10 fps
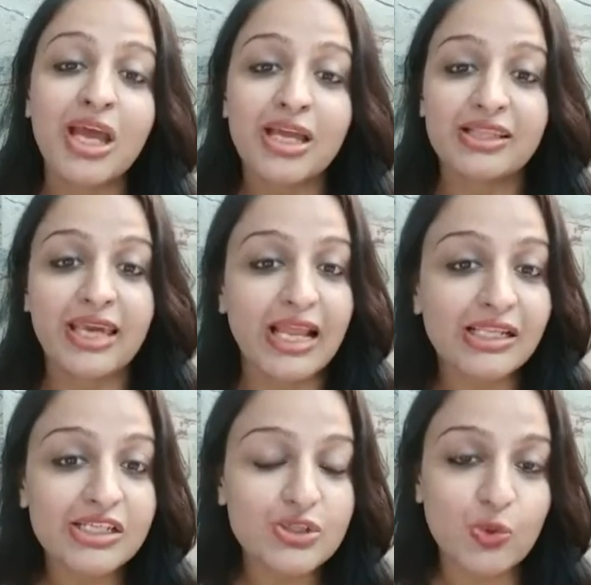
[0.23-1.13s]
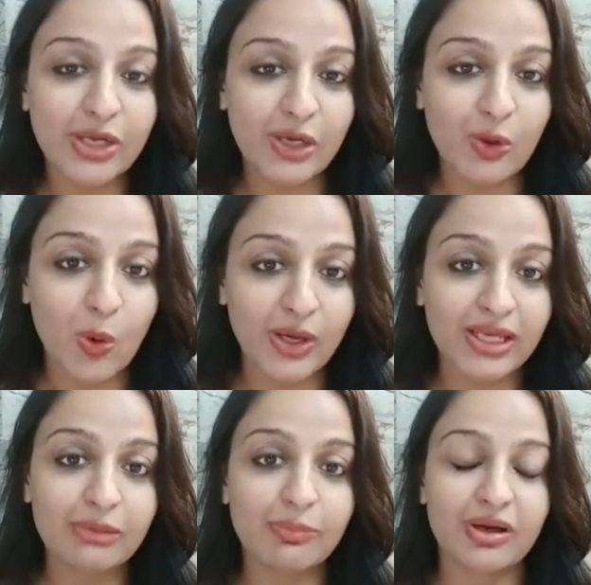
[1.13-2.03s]
The healthiest cooking
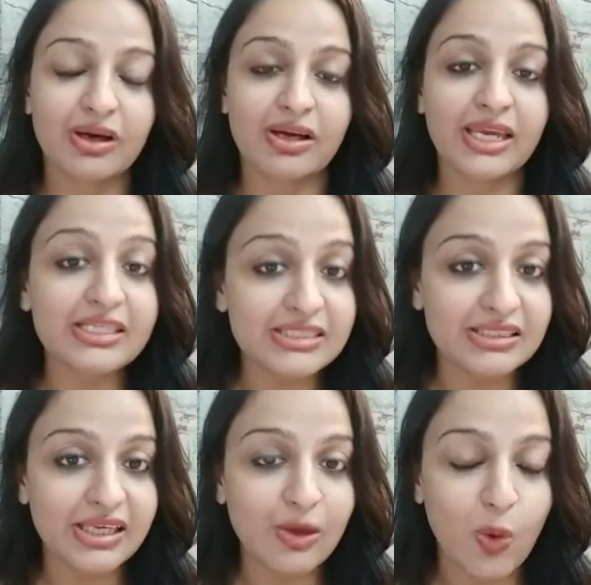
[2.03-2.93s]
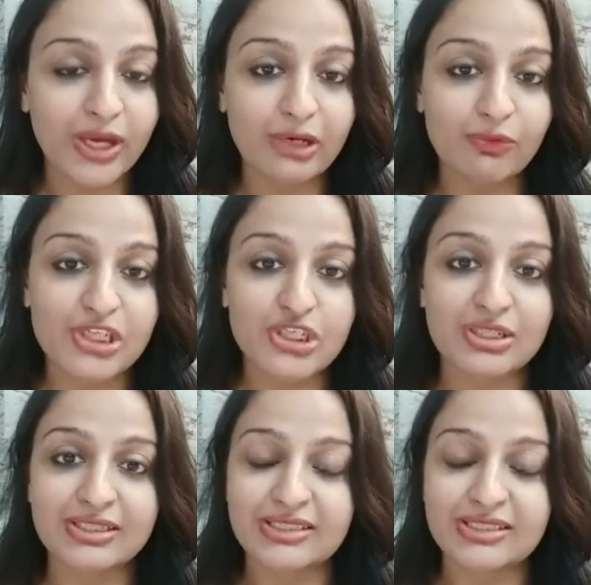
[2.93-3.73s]
oil is the oil which is,